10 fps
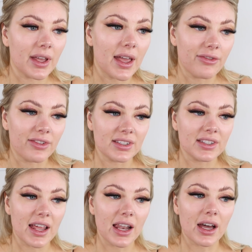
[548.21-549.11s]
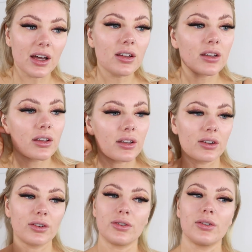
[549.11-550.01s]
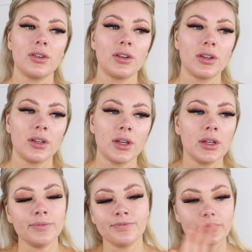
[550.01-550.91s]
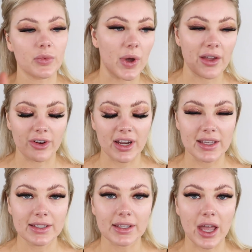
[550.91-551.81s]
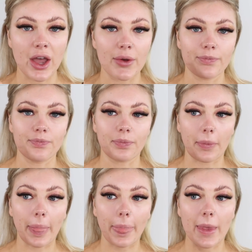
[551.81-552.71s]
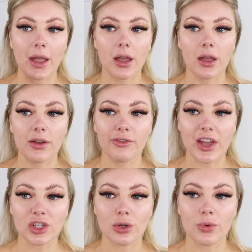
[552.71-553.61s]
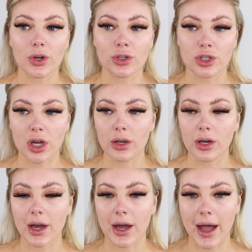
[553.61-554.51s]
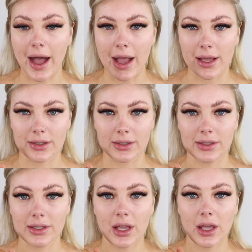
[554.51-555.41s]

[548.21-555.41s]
Effacella or whatever it is. Facial wash, toner and